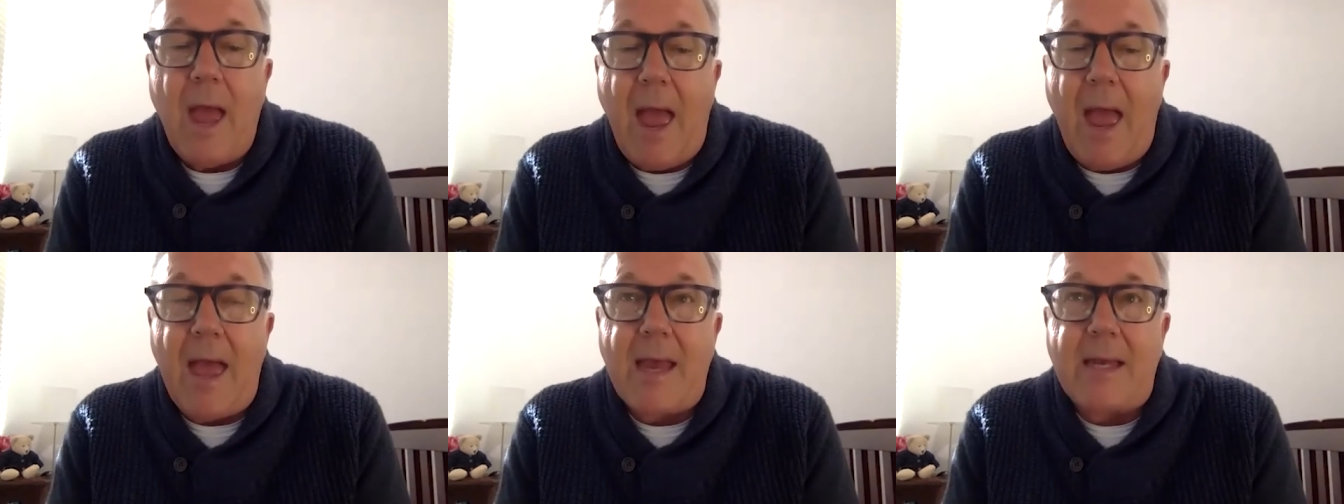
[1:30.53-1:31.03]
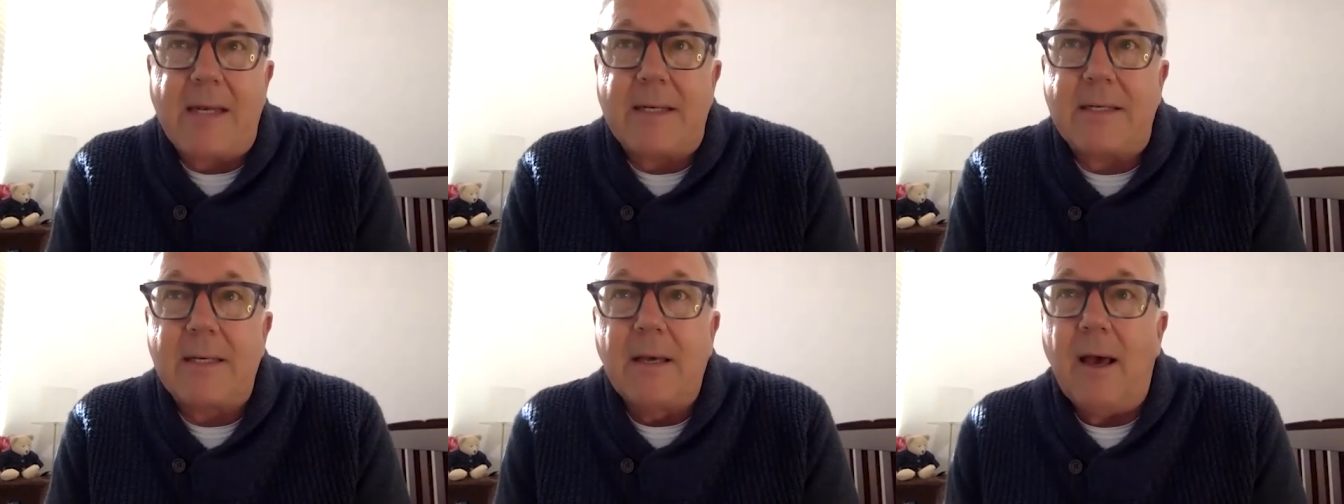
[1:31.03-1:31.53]

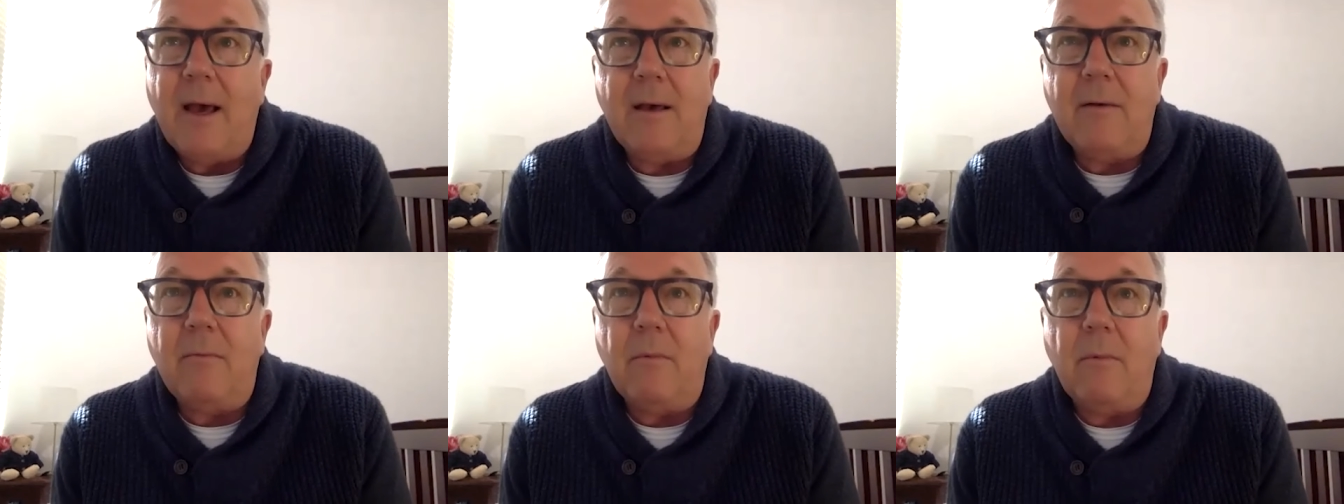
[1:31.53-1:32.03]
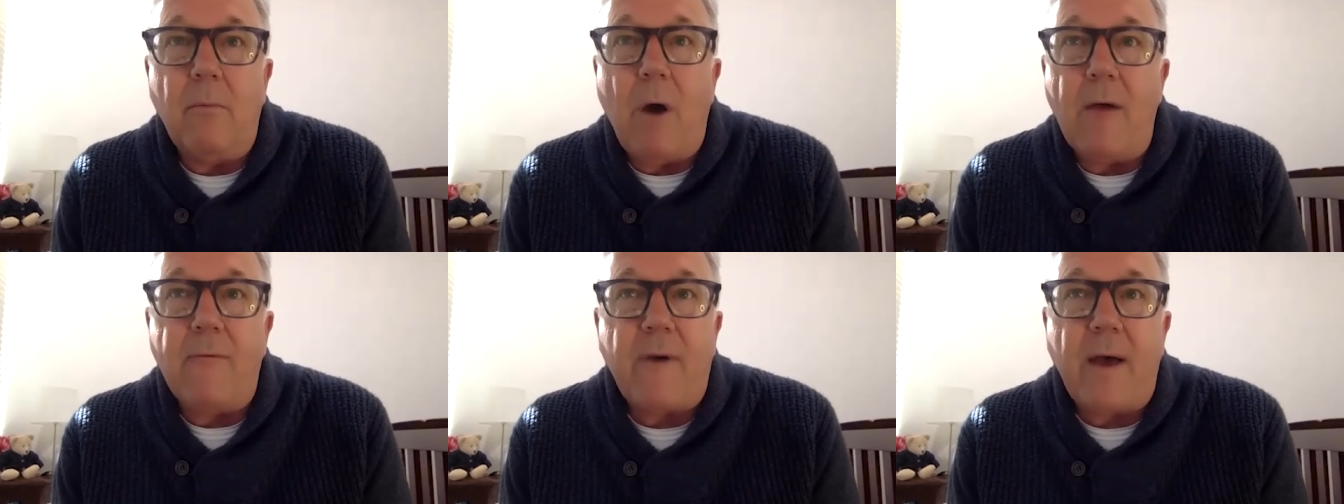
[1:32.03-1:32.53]
And um,
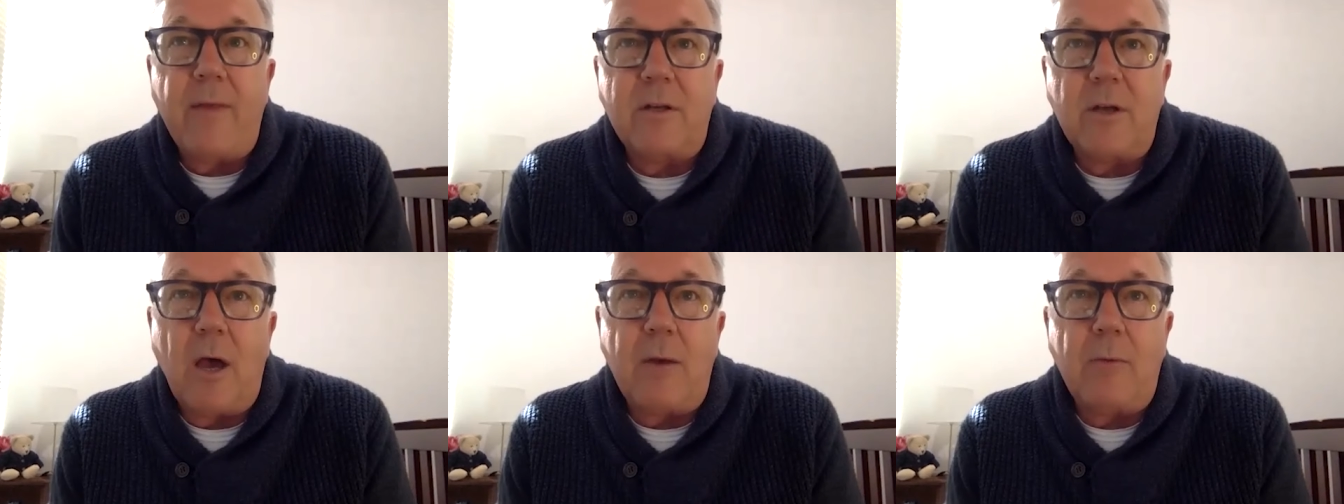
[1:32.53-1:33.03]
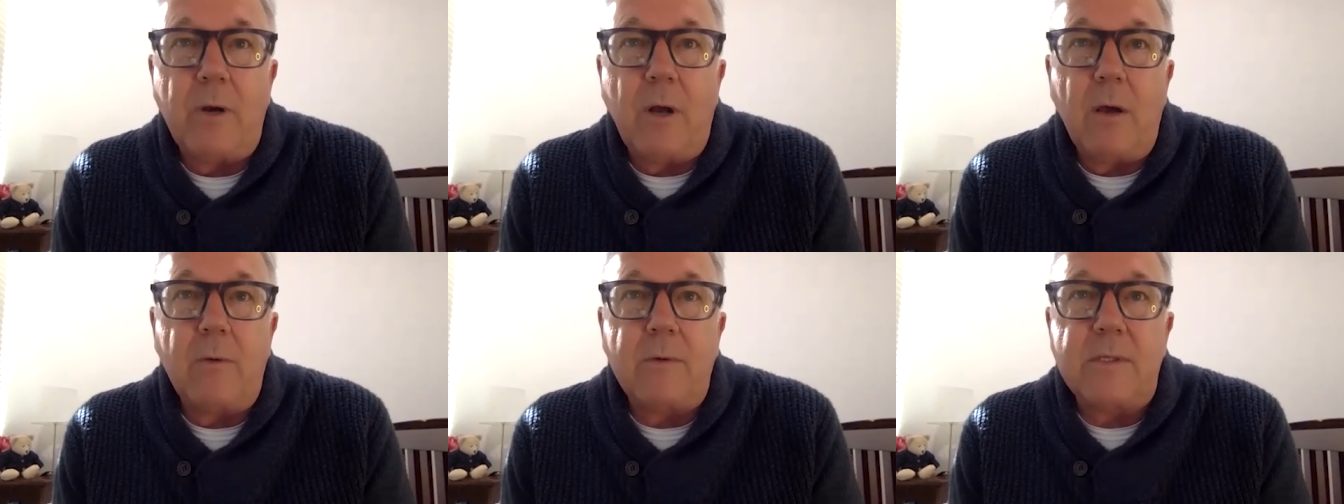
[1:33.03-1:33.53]
my father died when
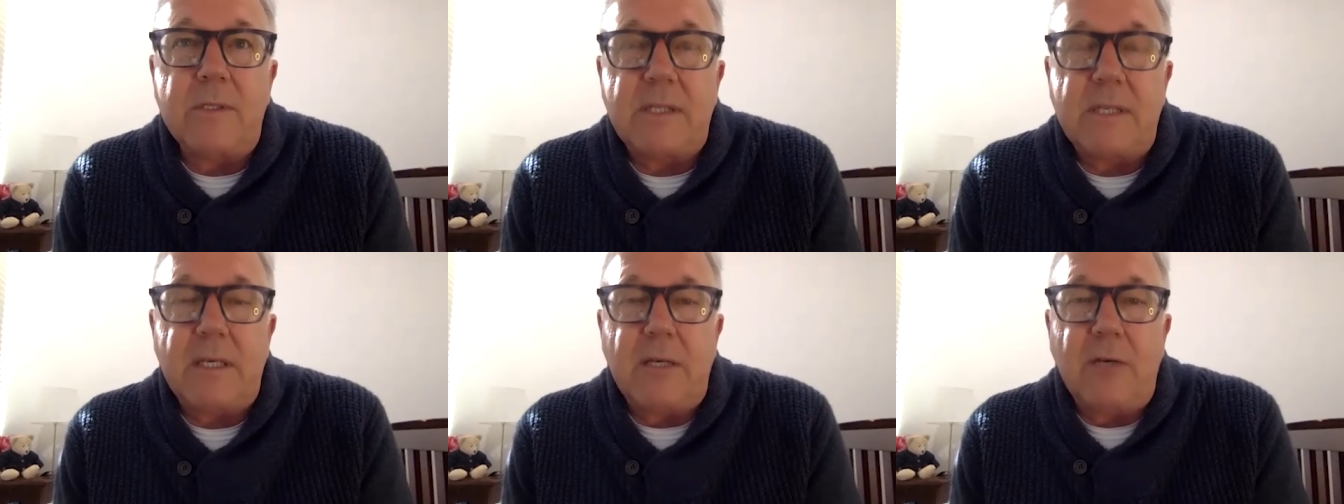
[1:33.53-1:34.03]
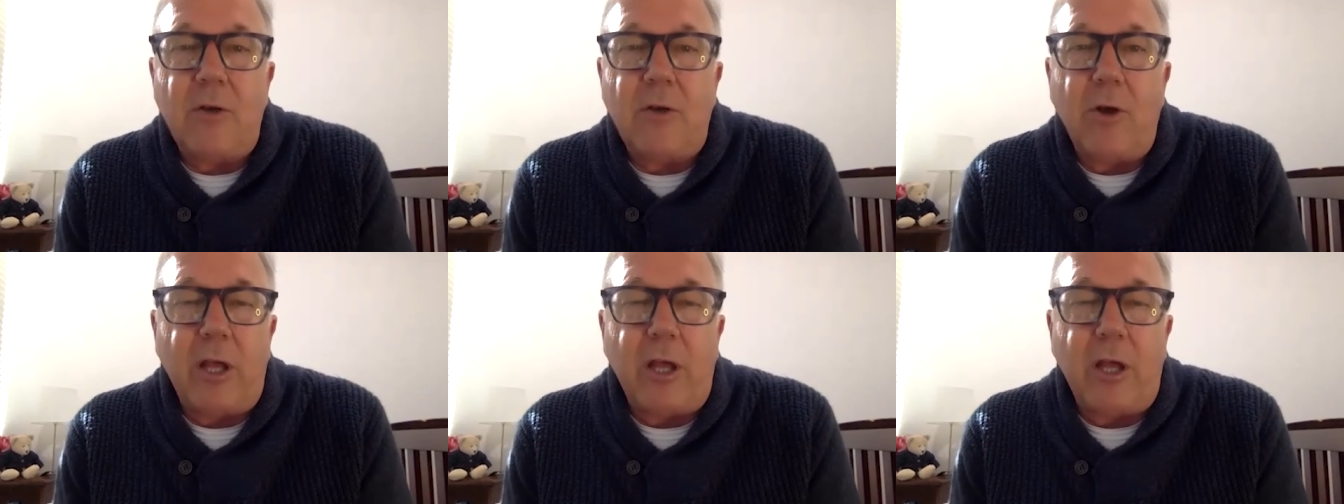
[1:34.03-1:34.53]
I was in
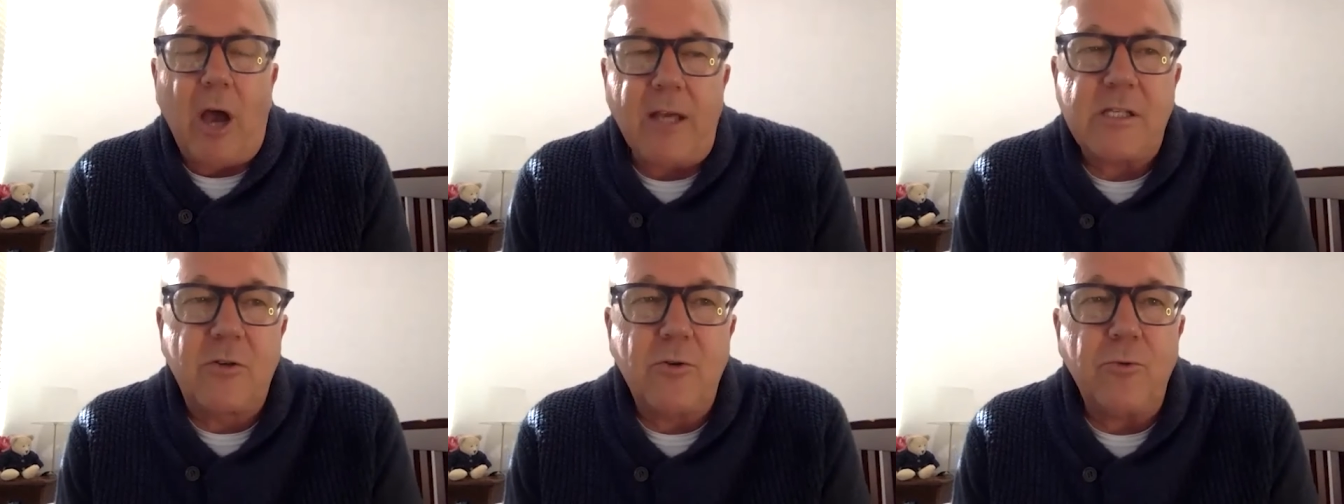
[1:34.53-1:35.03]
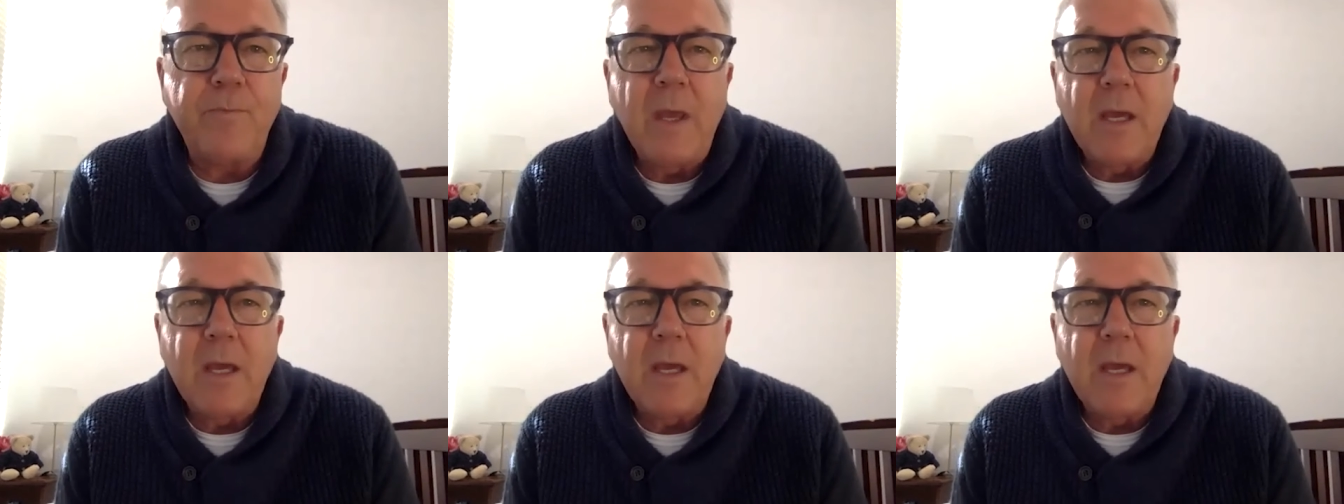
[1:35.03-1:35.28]
early high school.